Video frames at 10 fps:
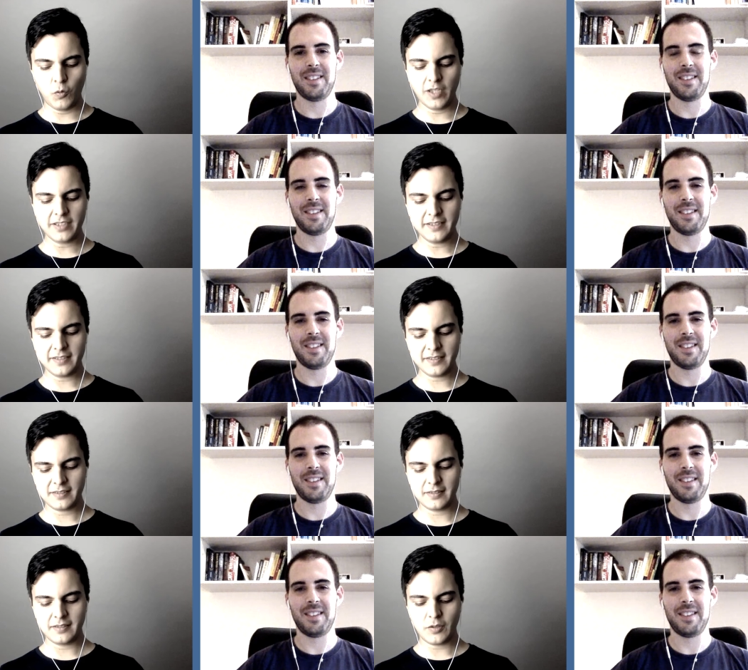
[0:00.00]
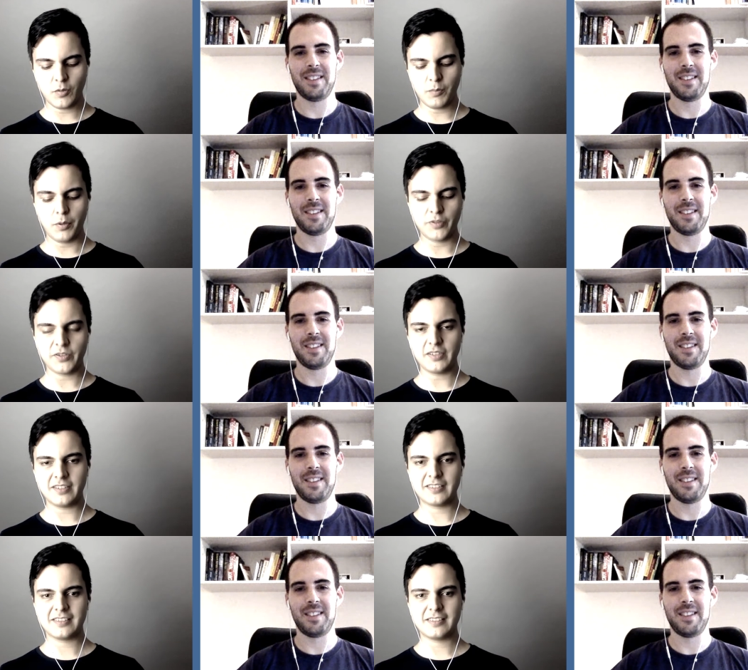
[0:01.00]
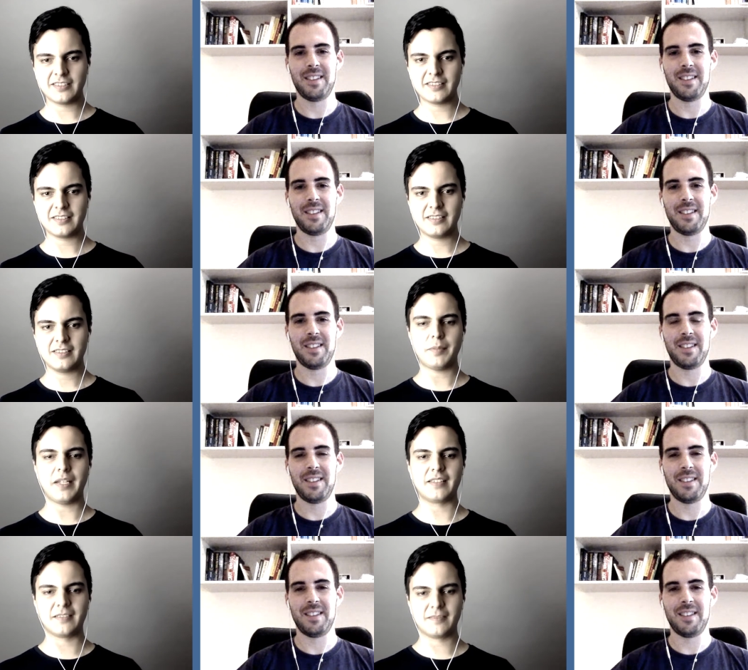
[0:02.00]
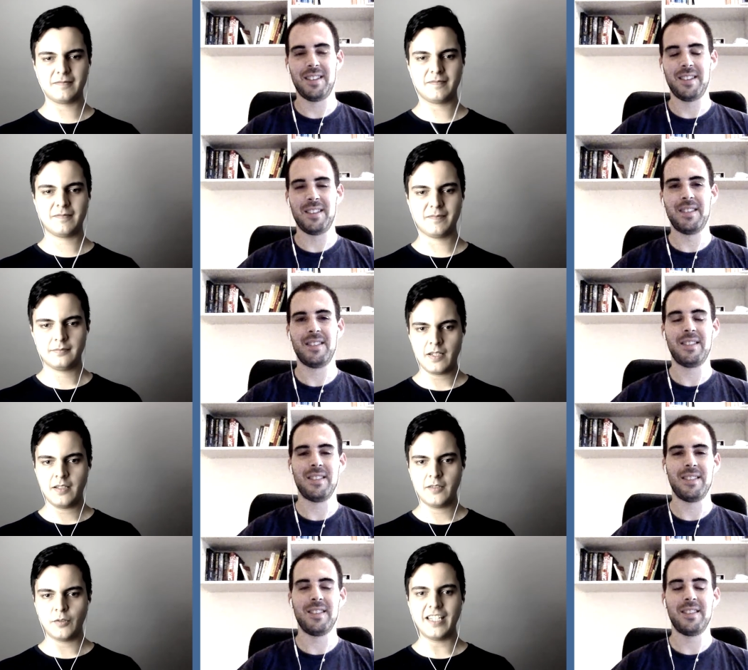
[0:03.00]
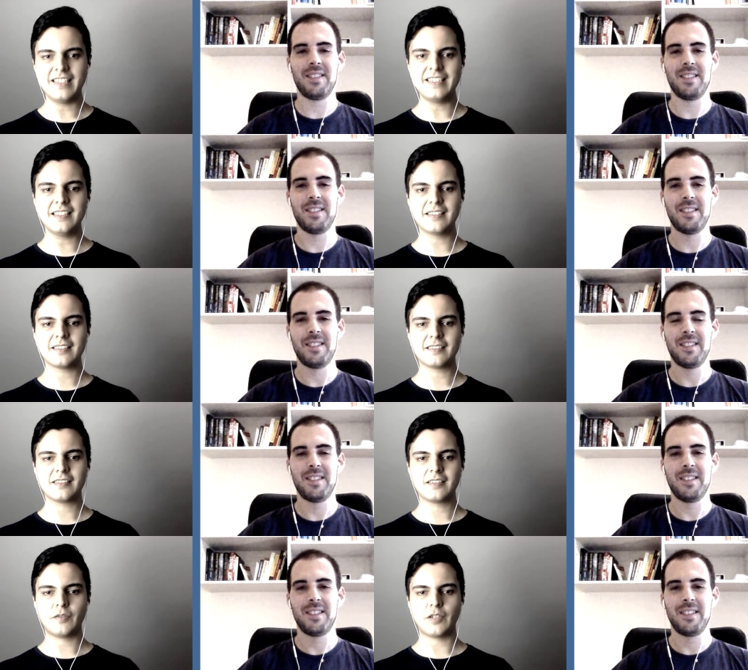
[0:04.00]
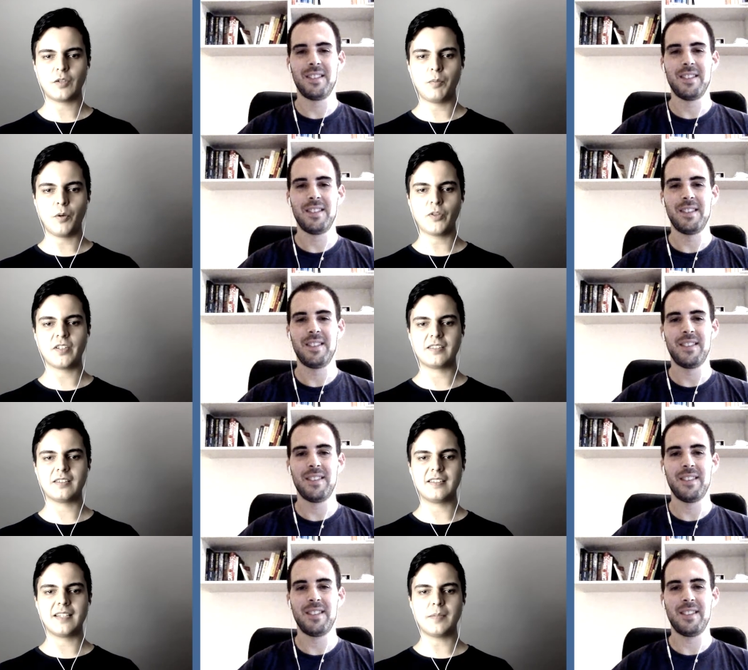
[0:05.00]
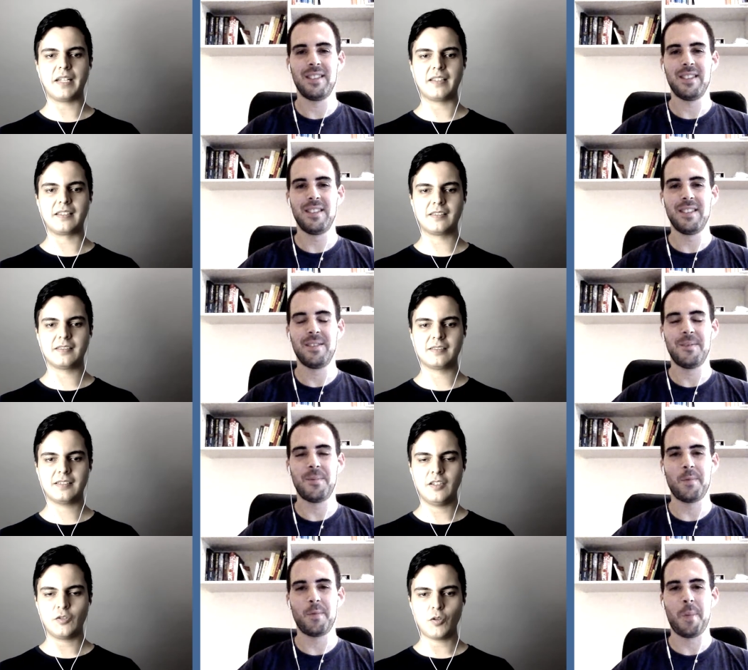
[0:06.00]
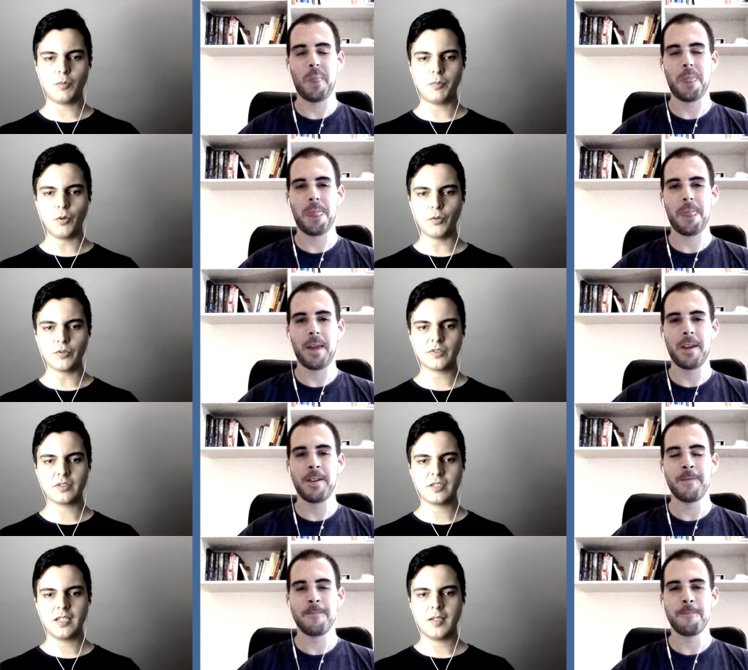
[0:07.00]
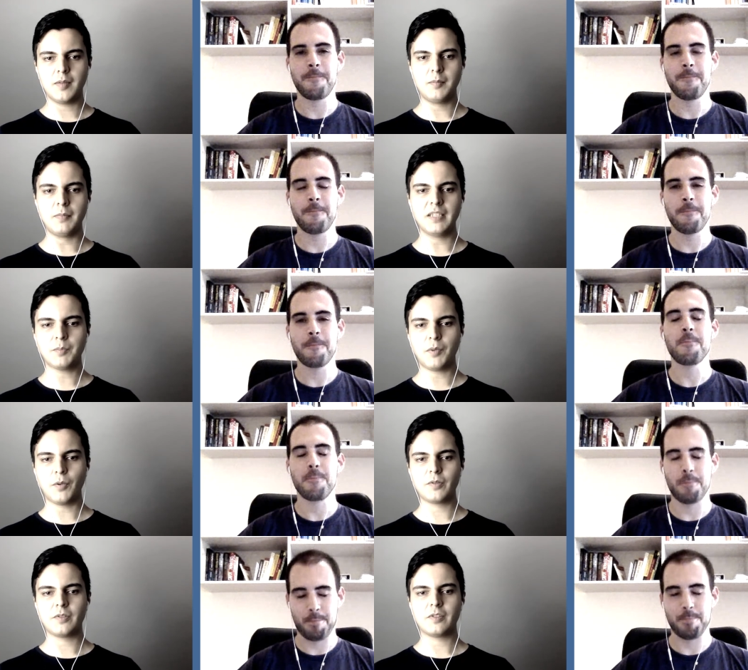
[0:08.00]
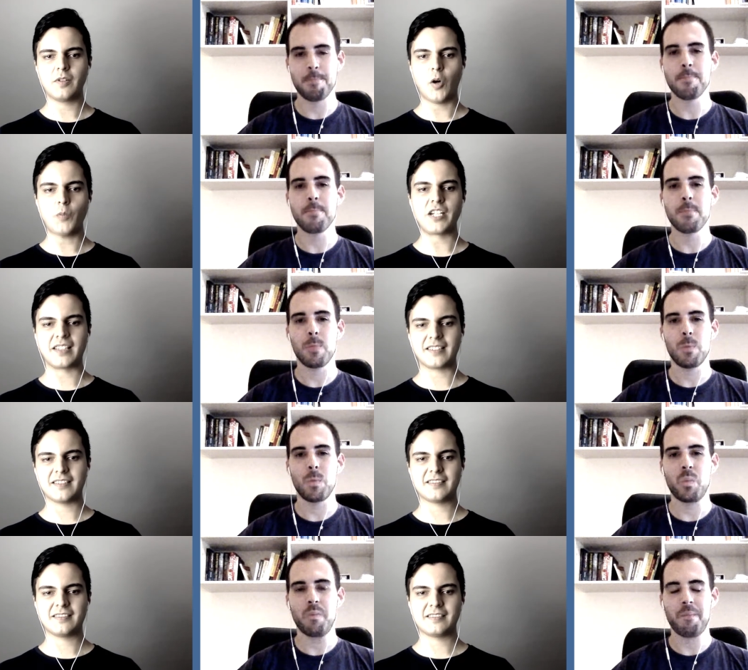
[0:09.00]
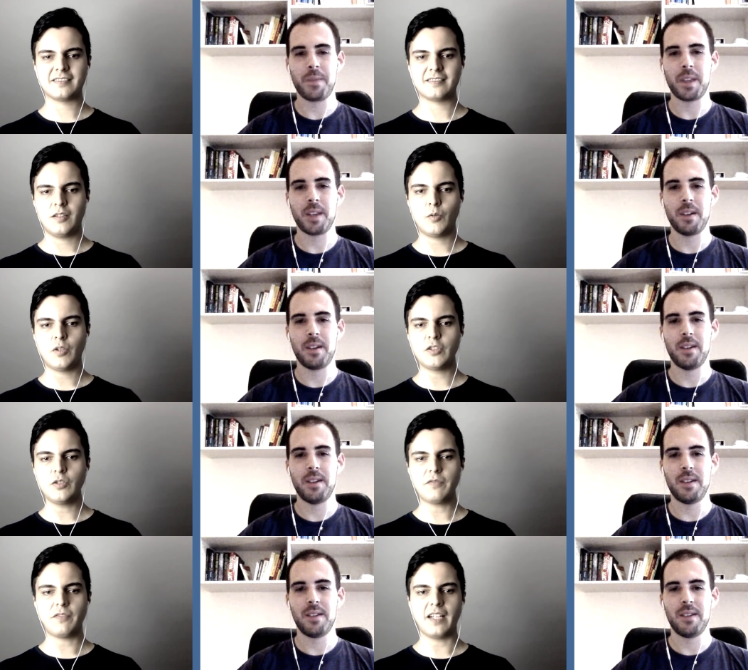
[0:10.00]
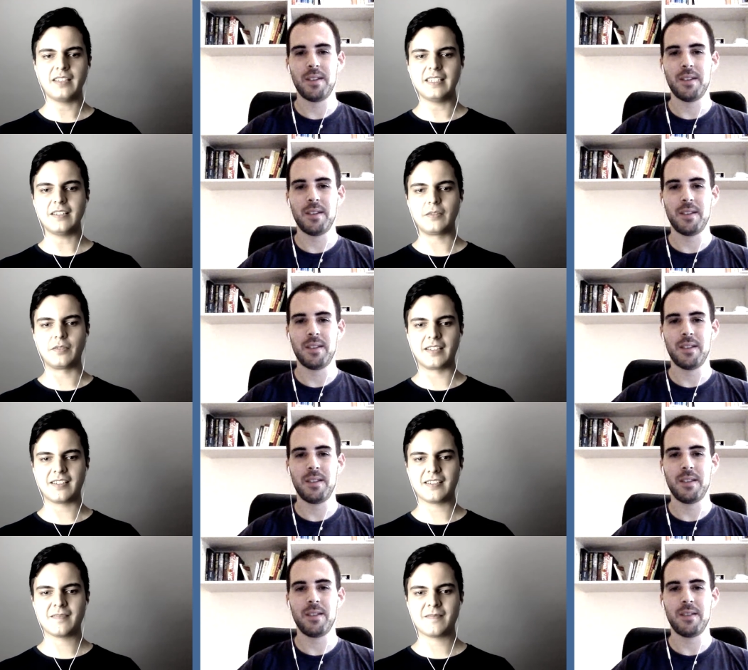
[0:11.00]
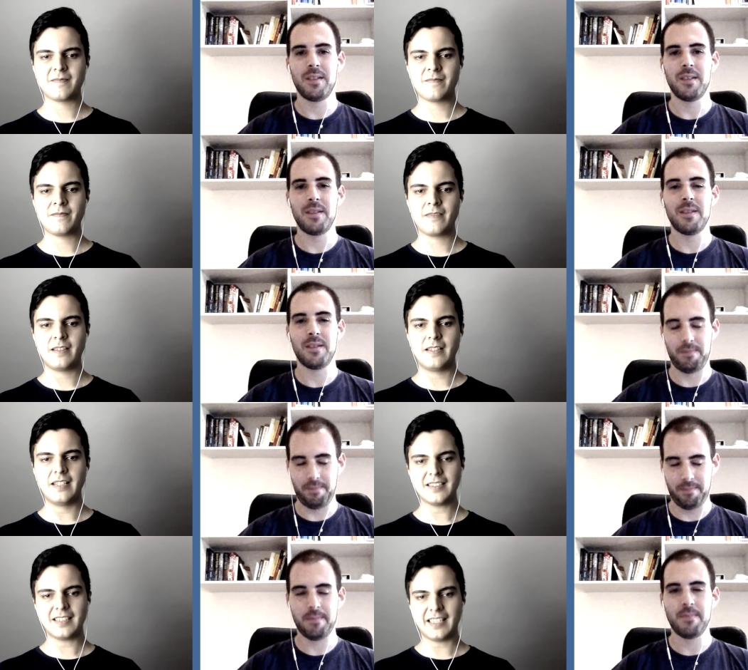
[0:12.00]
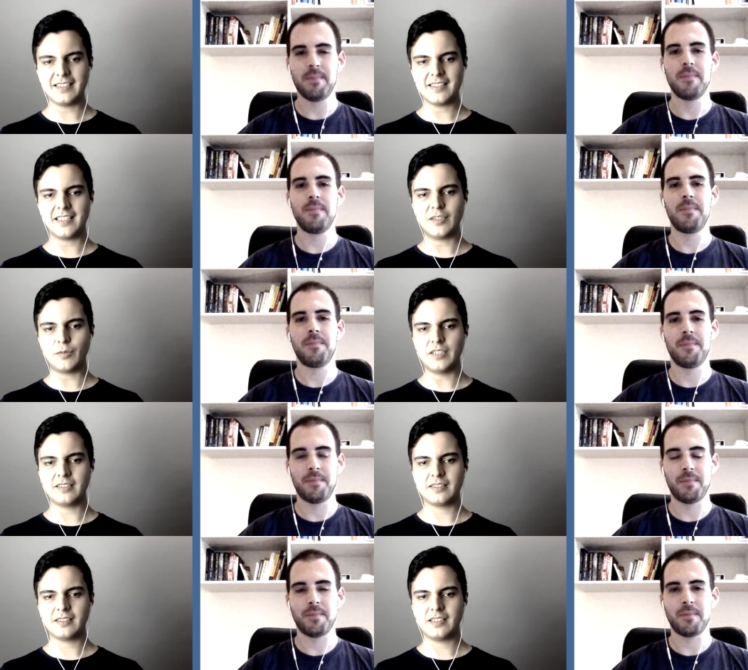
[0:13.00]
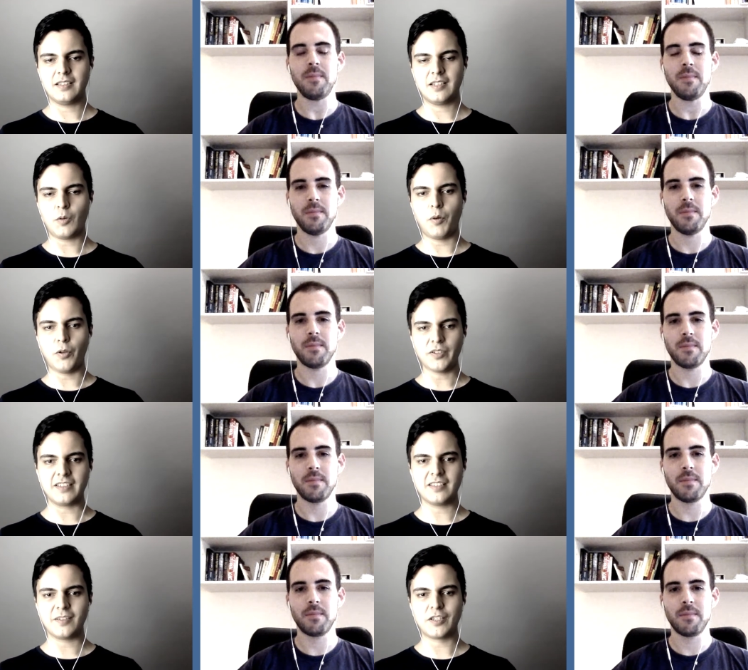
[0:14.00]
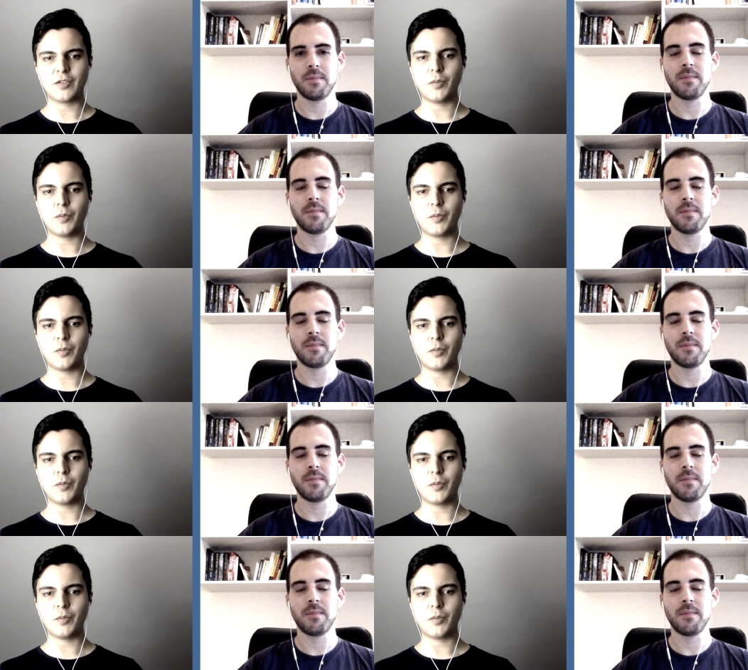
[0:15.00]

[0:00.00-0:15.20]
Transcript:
Speaker 1: what is the composite design pattern? So the idea of the composite design pattern is to compose multiple objects through a unified interface. Thus, clients can treat the composite or the